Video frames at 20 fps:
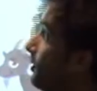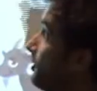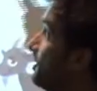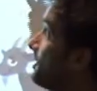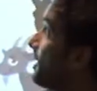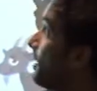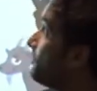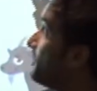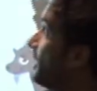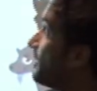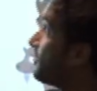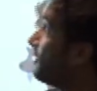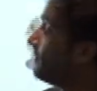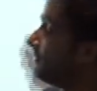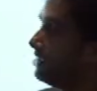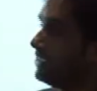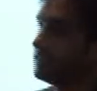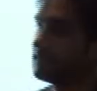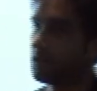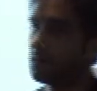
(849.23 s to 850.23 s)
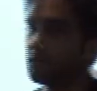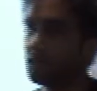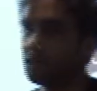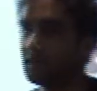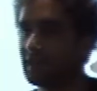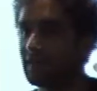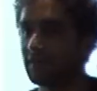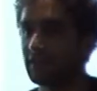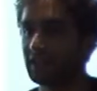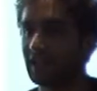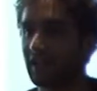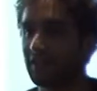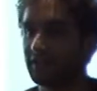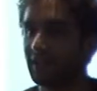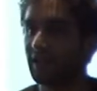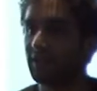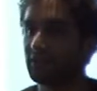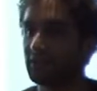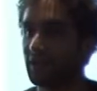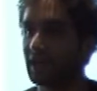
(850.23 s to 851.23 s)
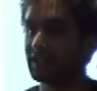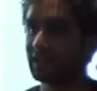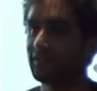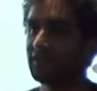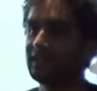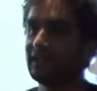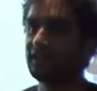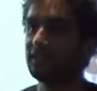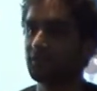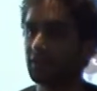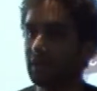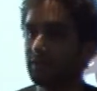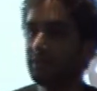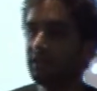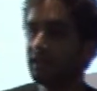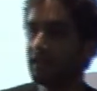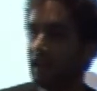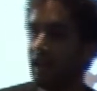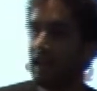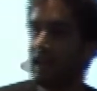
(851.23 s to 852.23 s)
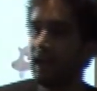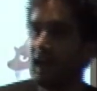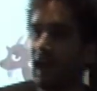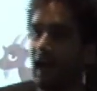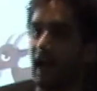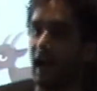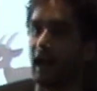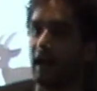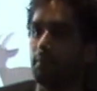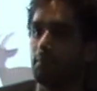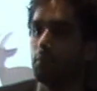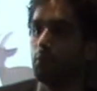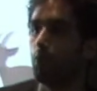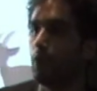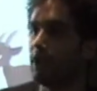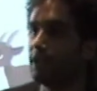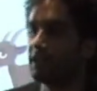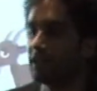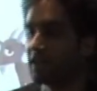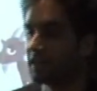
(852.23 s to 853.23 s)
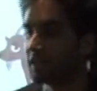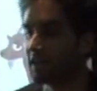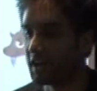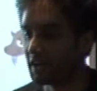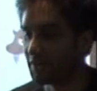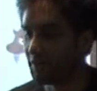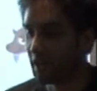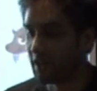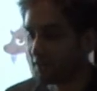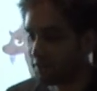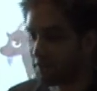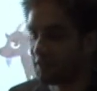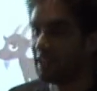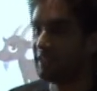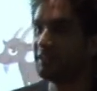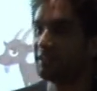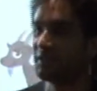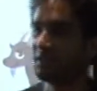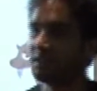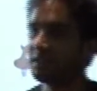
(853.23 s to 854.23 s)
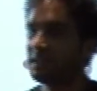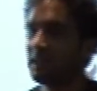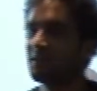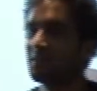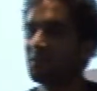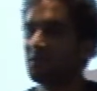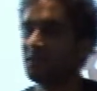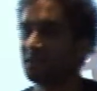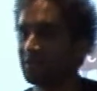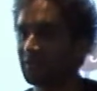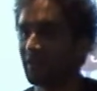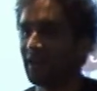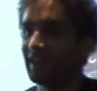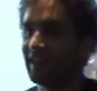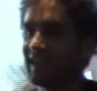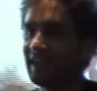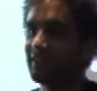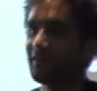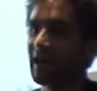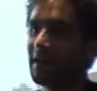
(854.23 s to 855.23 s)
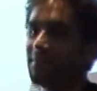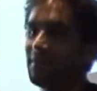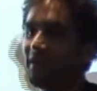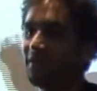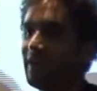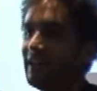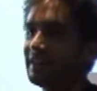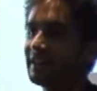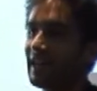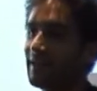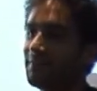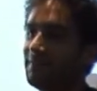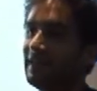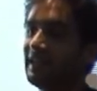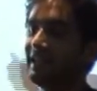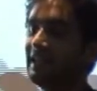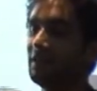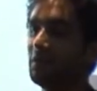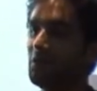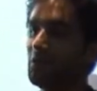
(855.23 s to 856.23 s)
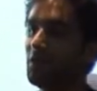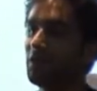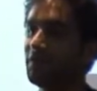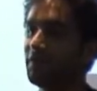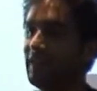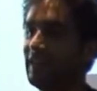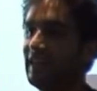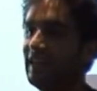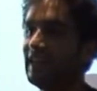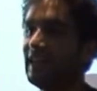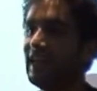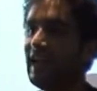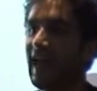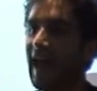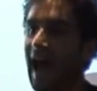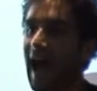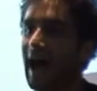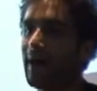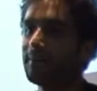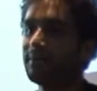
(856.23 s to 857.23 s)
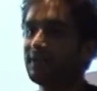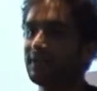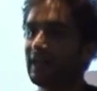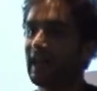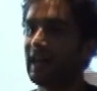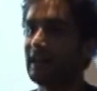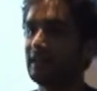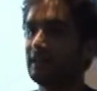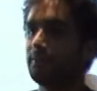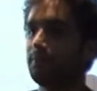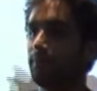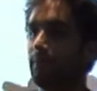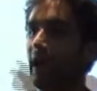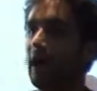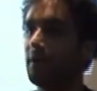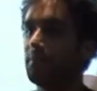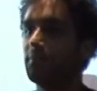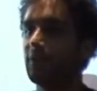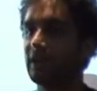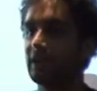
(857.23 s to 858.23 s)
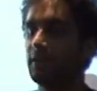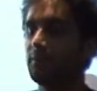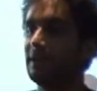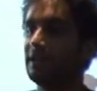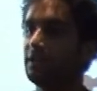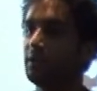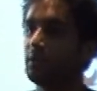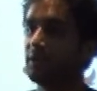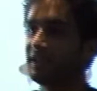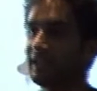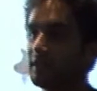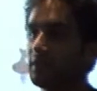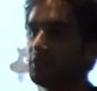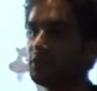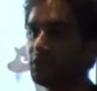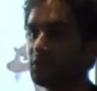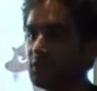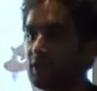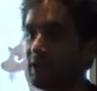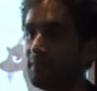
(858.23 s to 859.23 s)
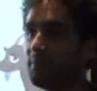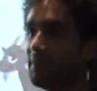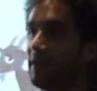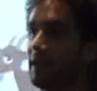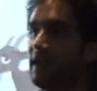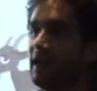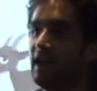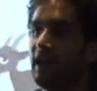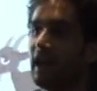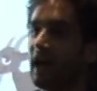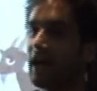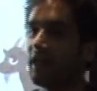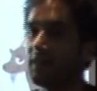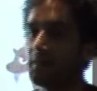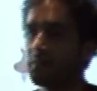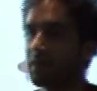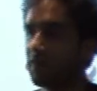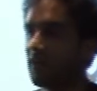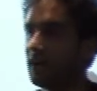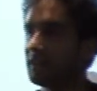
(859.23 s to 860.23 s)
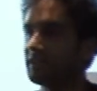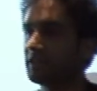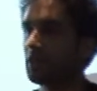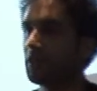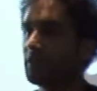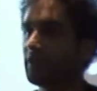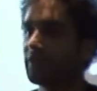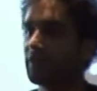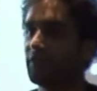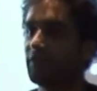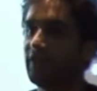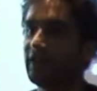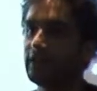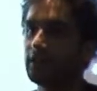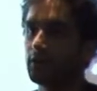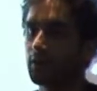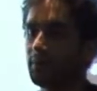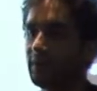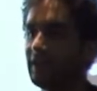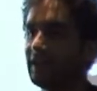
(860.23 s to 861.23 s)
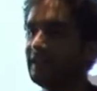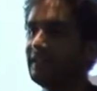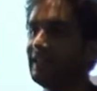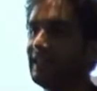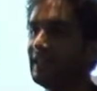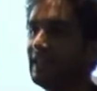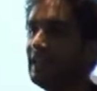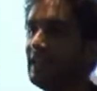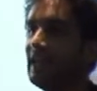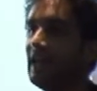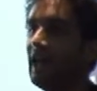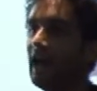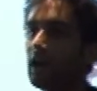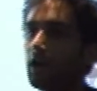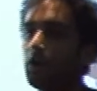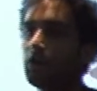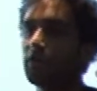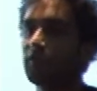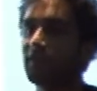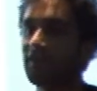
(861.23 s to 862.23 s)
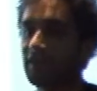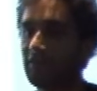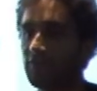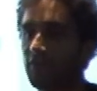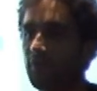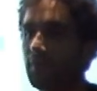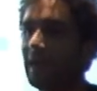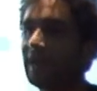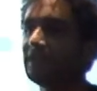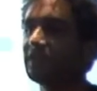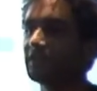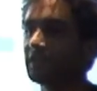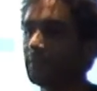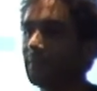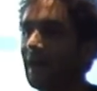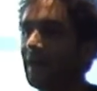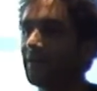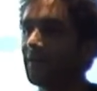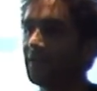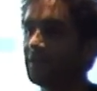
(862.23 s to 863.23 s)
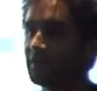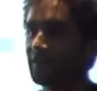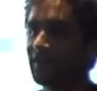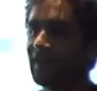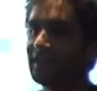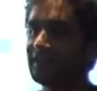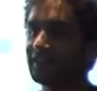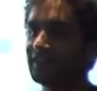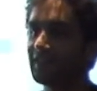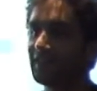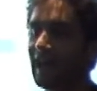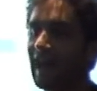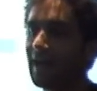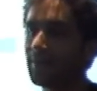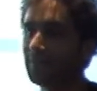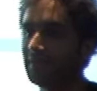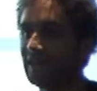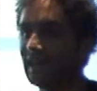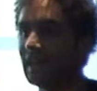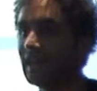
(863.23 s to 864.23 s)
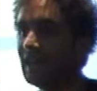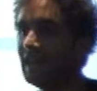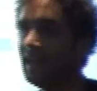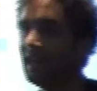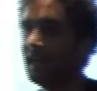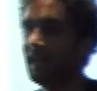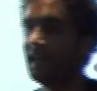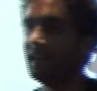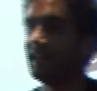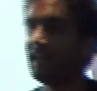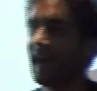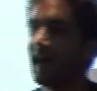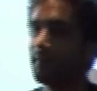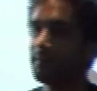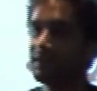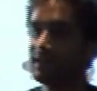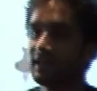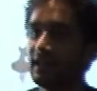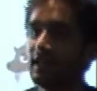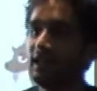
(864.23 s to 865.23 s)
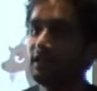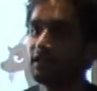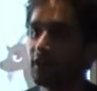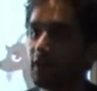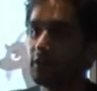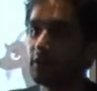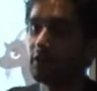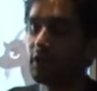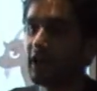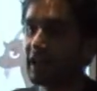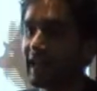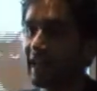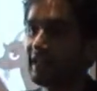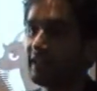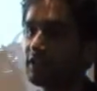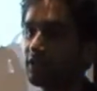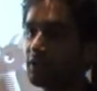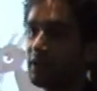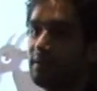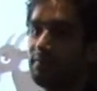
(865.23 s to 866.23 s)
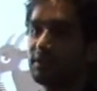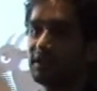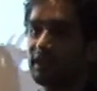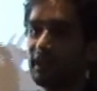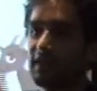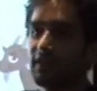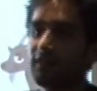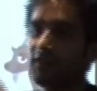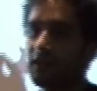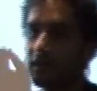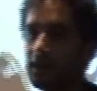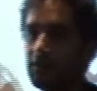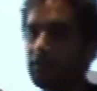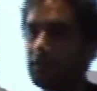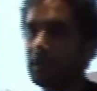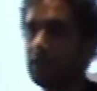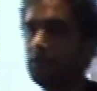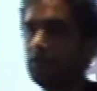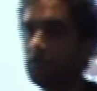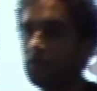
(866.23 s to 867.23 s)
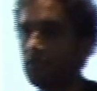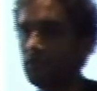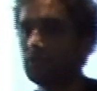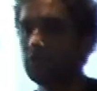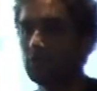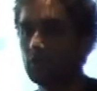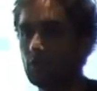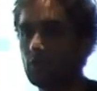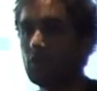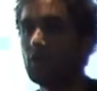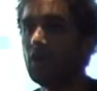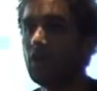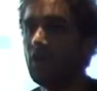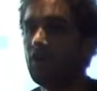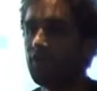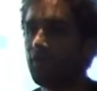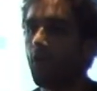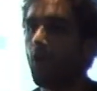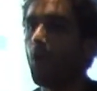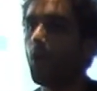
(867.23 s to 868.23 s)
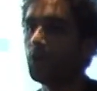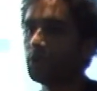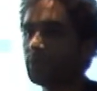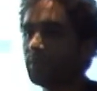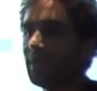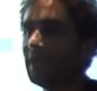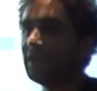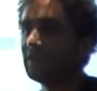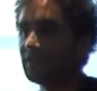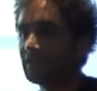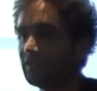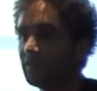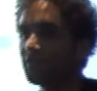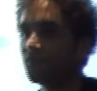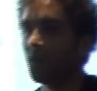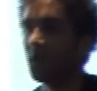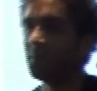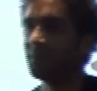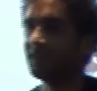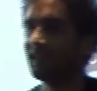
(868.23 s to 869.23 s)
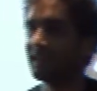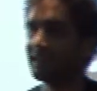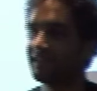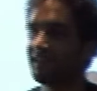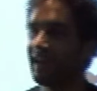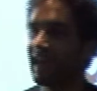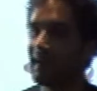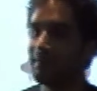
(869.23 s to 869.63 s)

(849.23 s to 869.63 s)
on the subject of feeds, I wanted to give a shout out to activity streams, which are kind of like feeds on steroids, right? They grab events happening in all of the apps and bring them into a single stream that provides a lot of configurability, a lot of information about those events that are happening in the apps. So again, streams, another very, very useful tool for automation from satellite